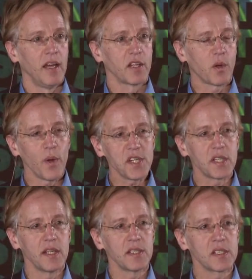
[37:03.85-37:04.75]
The
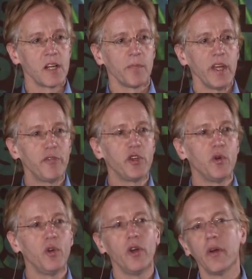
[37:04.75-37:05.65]
question is, if you
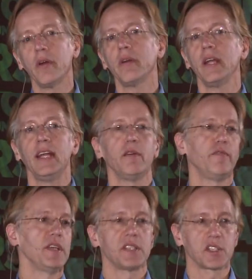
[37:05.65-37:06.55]
learn in a
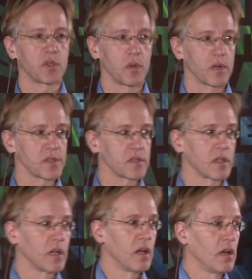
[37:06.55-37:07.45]
physics course,
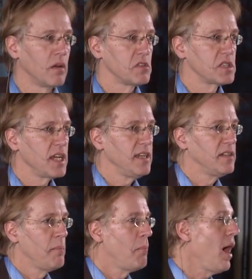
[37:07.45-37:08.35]
say
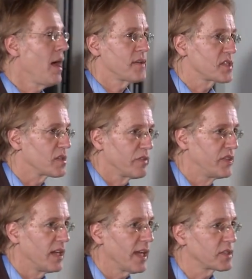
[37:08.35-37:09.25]
the mass of
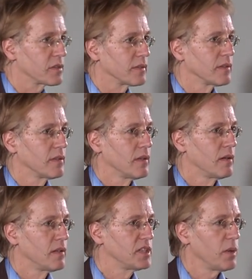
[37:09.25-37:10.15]
the electron,
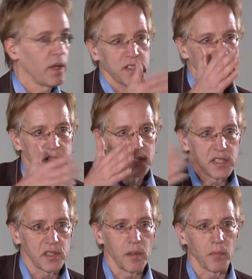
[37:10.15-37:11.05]
say, well, there's this and
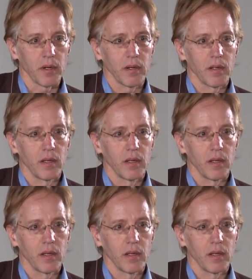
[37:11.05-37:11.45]
this number,